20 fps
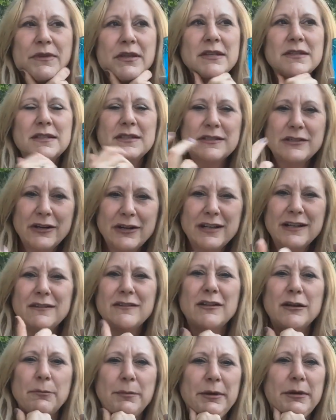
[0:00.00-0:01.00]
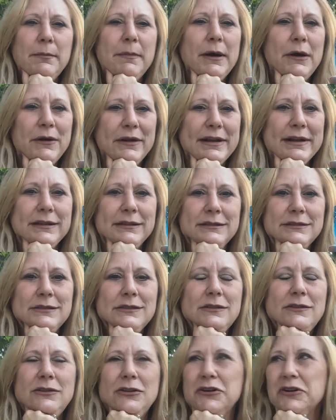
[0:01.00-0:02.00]
Study a little bit about it.
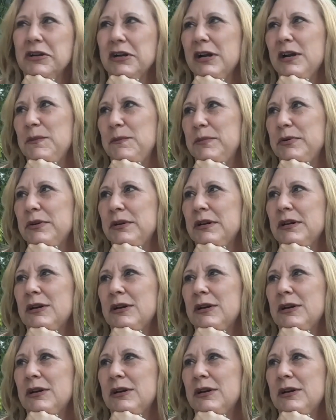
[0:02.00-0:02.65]
Look up